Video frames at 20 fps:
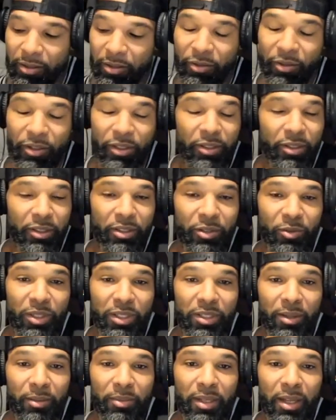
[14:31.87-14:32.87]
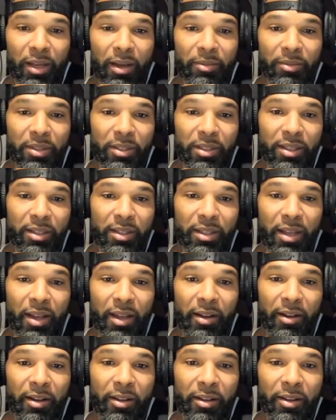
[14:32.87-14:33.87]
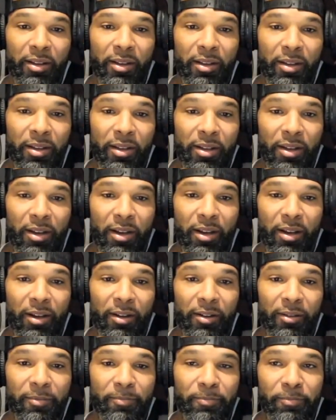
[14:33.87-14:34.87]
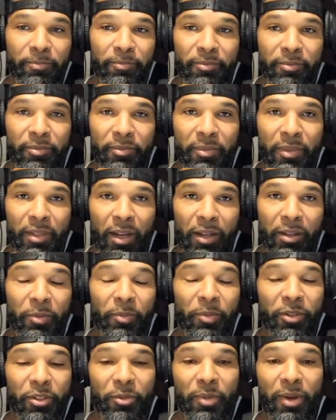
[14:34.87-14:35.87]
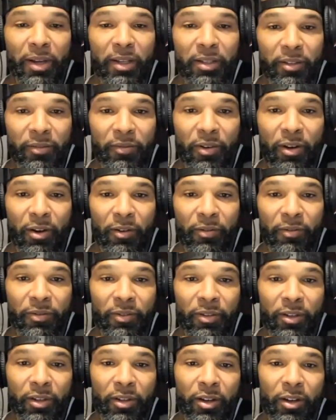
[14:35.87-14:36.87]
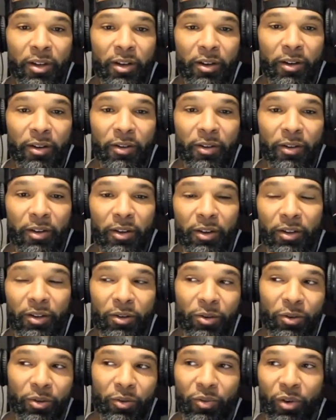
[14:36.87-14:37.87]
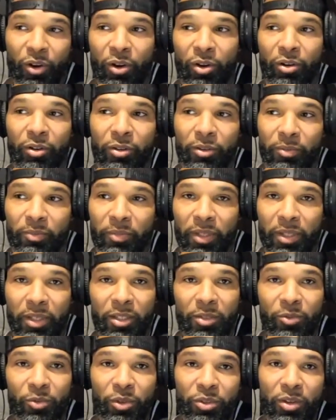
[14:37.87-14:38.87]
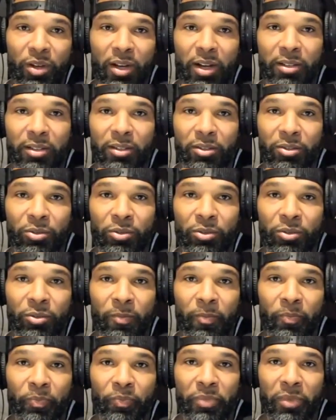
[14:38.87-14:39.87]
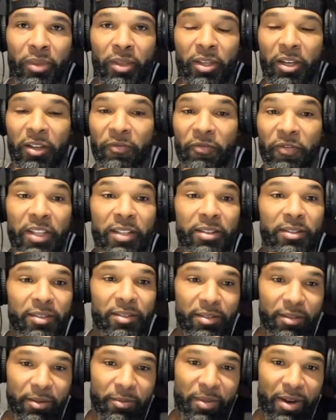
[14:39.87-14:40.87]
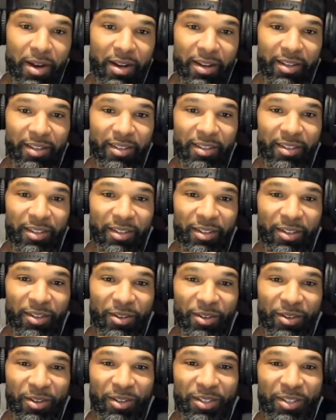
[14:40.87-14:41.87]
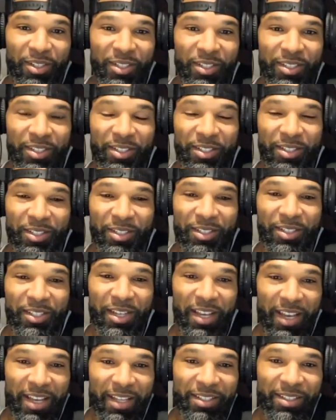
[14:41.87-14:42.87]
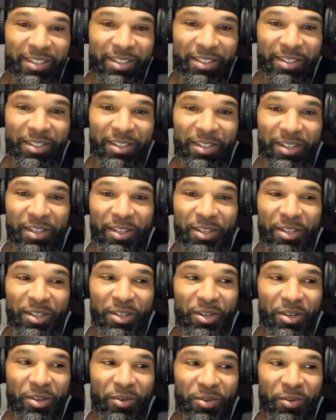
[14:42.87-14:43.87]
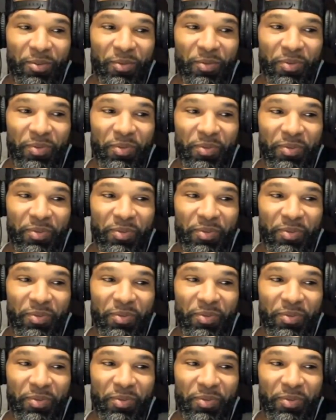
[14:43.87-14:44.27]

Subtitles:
Christians, we sometimes get that um, the perspective off, or wrong, because we're trying to convince somebody, or to change, you know,